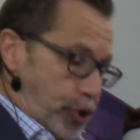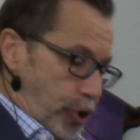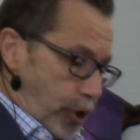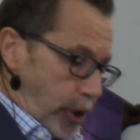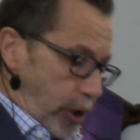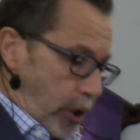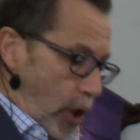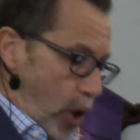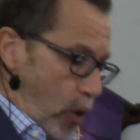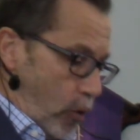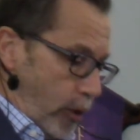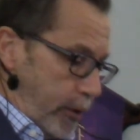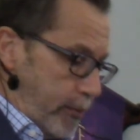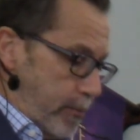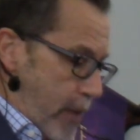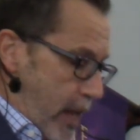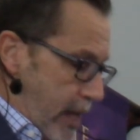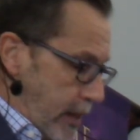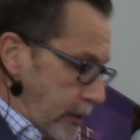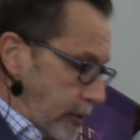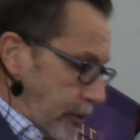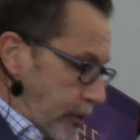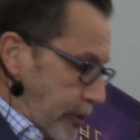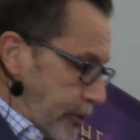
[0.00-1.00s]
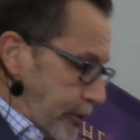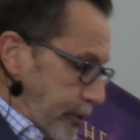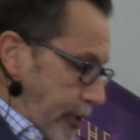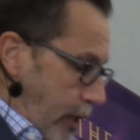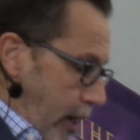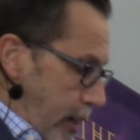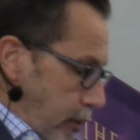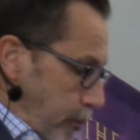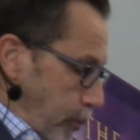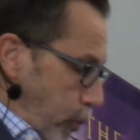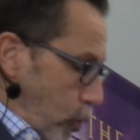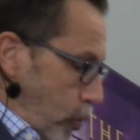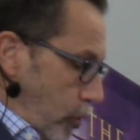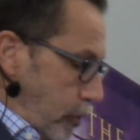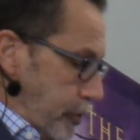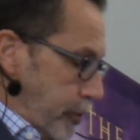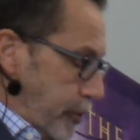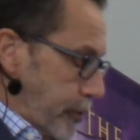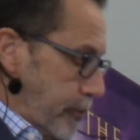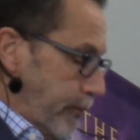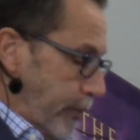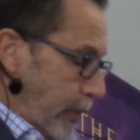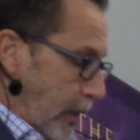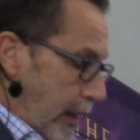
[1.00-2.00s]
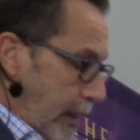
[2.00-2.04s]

to go and make disciples.